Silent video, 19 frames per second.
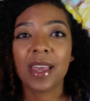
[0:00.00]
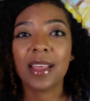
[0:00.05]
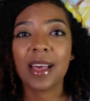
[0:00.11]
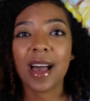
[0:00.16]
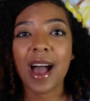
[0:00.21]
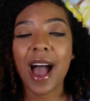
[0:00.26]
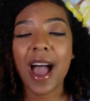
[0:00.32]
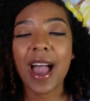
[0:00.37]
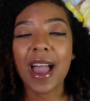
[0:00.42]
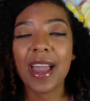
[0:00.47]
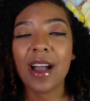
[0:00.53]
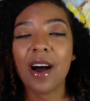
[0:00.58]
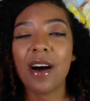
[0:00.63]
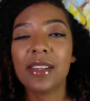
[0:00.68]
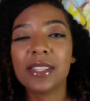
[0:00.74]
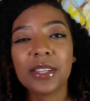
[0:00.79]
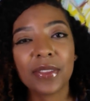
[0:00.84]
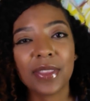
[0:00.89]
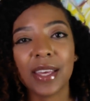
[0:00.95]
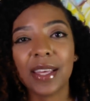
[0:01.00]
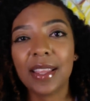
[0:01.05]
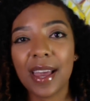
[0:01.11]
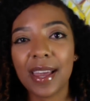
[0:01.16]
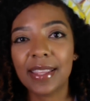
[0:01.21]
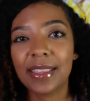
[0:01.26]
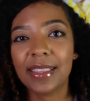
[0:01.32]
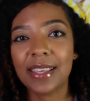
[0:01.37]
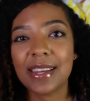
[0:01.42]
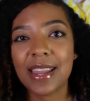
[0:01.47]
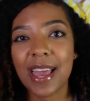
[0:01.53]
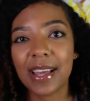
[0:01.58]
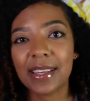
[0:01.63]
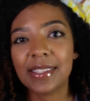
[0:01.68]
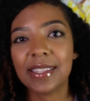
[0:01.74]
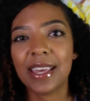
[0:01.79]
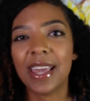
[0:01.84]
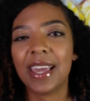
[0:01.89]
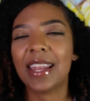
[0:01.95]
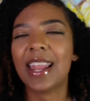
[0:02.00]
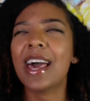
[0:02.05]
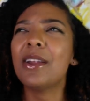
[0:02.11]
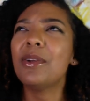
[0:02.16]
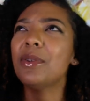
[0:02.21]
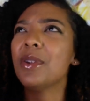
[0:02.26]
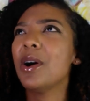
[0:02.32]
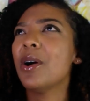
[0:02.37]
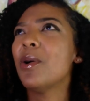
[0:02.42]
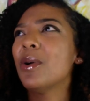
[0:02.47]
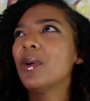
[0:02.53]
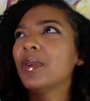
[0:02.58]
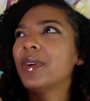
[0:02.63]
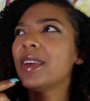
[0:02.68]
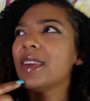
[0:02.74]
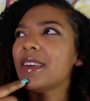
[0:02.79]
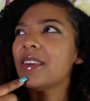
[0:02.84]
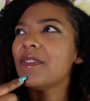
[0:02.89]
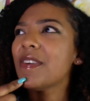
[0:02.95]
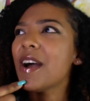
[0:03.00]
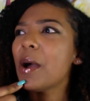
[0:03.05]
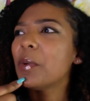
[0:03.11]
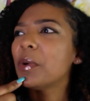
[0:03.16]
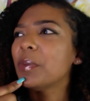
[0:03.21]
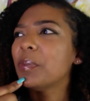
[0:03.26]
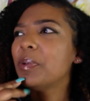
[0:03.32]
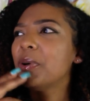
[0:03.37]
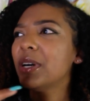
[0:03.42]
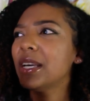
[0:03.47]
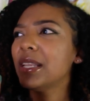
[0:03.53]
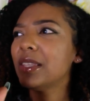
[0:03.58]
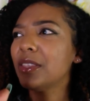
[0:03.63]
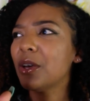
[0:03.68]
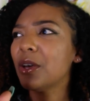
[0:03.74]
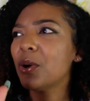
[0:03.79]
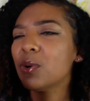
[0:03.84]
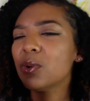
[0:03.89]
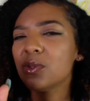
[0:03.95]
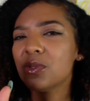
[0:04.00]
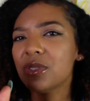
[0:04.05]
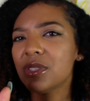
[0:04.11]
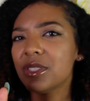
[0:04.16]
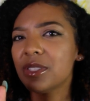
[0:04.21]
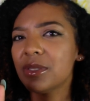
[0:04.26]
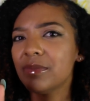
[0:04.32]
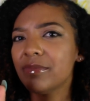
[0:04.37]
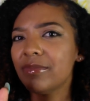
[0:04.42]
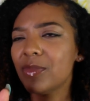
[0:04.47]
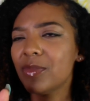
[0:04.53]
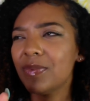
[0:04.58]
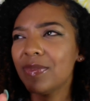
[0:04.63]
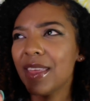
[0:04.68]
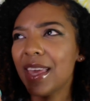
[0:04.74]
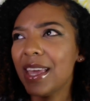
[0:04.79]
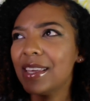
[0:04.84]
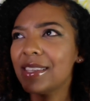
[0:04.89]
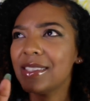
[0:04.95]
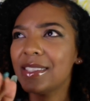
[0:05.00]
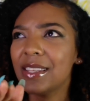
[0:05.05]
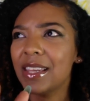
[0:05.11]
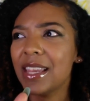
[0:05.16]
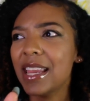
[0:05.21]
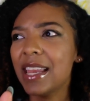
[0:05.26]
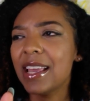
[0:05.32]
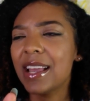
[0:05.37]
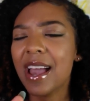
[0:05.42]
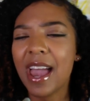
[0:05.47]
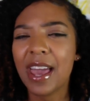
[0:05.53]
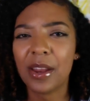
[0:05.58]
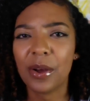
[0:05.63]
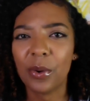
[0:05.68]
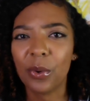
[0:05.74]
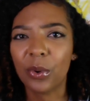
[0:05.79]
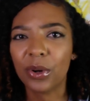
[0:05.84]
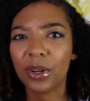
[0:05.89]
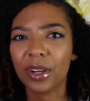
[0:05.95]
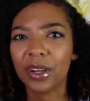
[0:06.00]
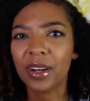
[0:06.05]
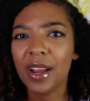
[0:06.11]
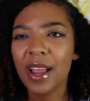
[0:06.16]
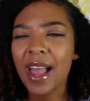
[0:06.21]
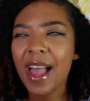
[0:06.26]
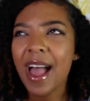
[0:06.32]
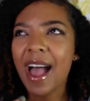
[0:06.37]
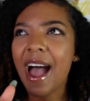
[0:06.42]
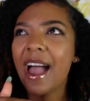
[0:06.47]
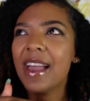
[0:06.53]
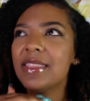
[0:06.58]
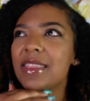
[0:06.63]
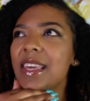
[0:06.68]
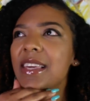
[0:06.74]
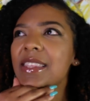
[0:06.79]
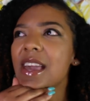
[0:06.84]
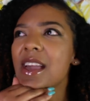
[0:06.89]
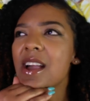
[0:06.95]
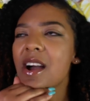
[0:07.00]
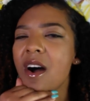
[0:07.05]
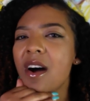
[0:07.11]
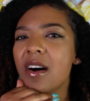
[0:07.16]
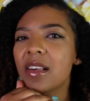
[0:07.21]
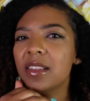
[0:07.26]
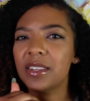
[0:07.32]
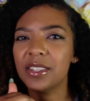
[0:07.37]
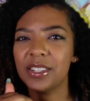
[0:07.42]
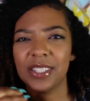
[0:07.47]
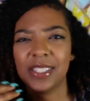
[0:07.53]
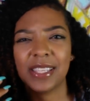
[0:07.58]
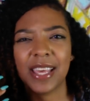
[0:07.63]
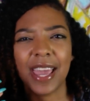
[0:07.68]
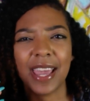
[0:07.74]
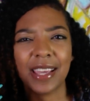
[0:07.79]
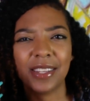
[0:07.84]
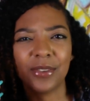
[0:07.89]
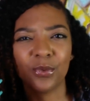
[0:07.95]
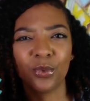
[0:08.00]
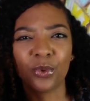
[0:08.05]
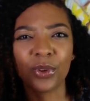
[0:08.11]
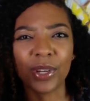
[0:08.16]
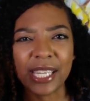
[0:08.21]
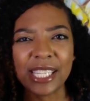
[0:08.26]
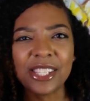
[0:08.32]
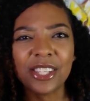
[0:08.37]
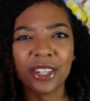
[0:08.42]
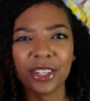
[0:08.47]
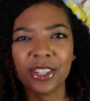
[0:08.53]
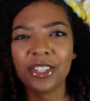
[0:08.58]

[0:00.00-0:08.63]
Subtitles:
I also think like the next thing, and I don't know if I would put those things in any kind of order. I think they all are just like research